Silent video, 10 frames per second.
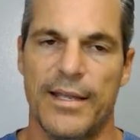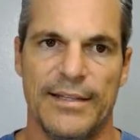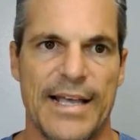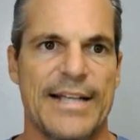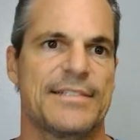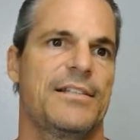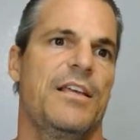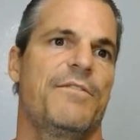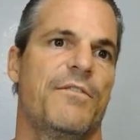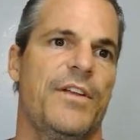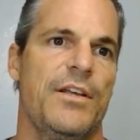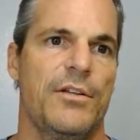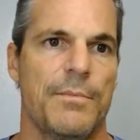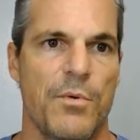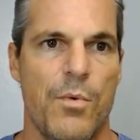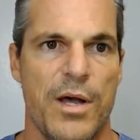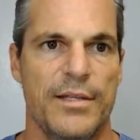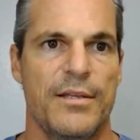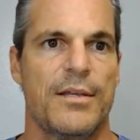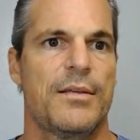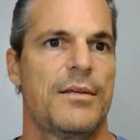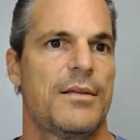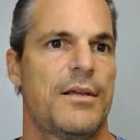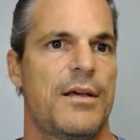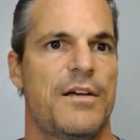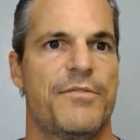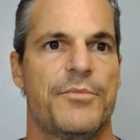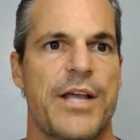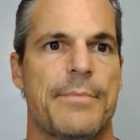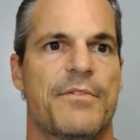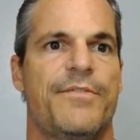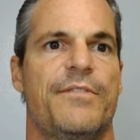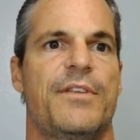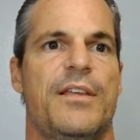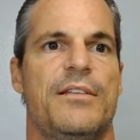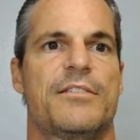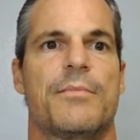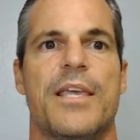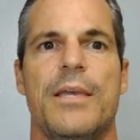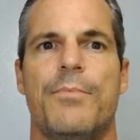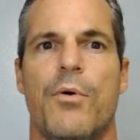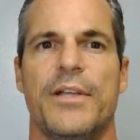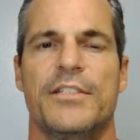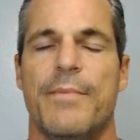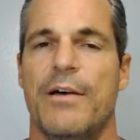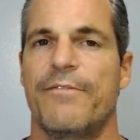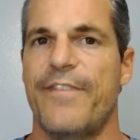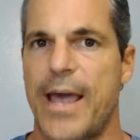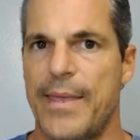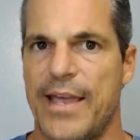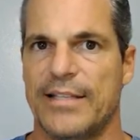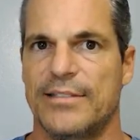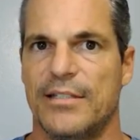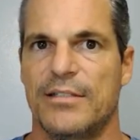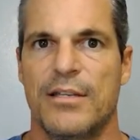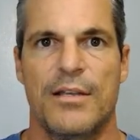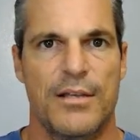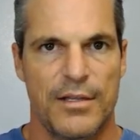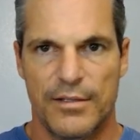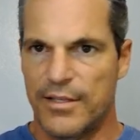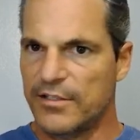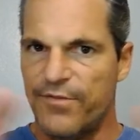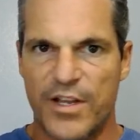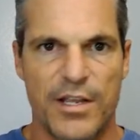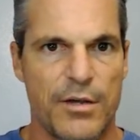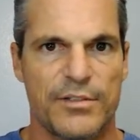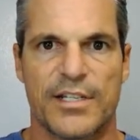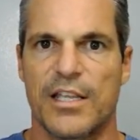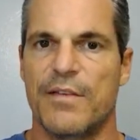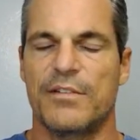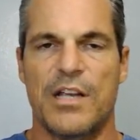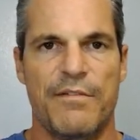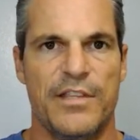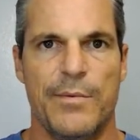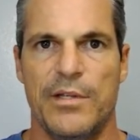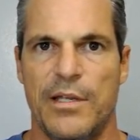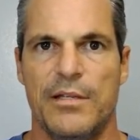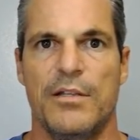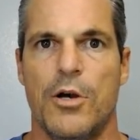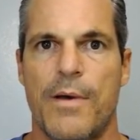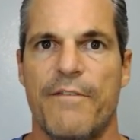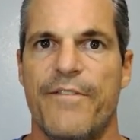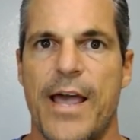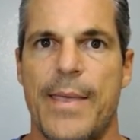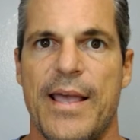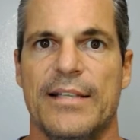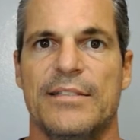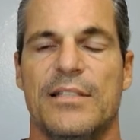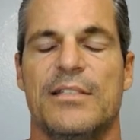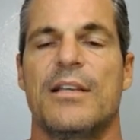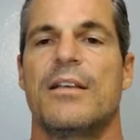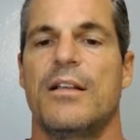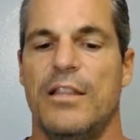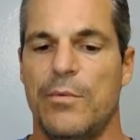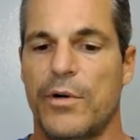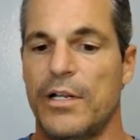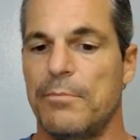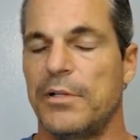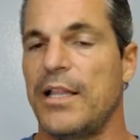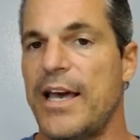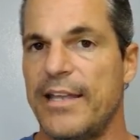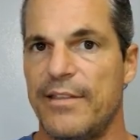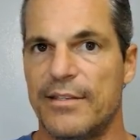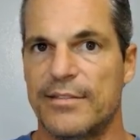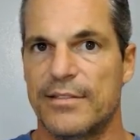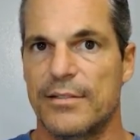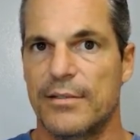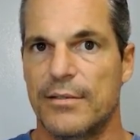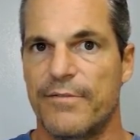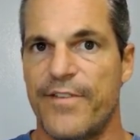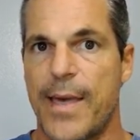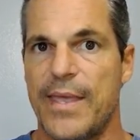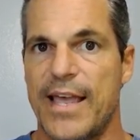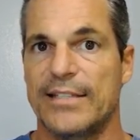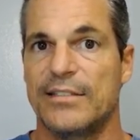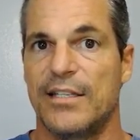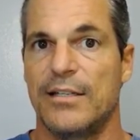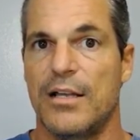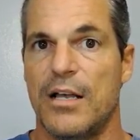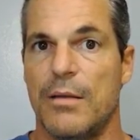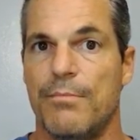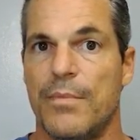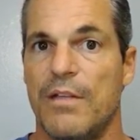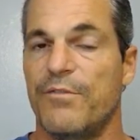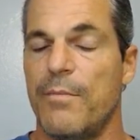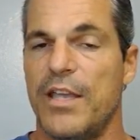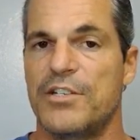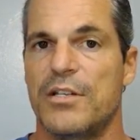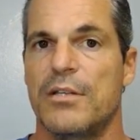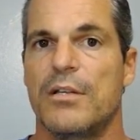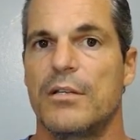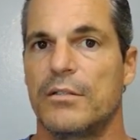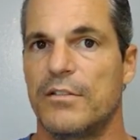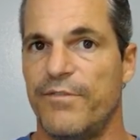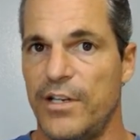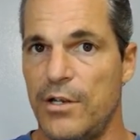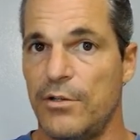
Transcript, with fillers: and lastly, for video number one uh, from chapter fifteen, some key points about fatty acids. This video is going to give us everything we need to know about fatty acids, and then we're going to apply this fatty acid uh, information to video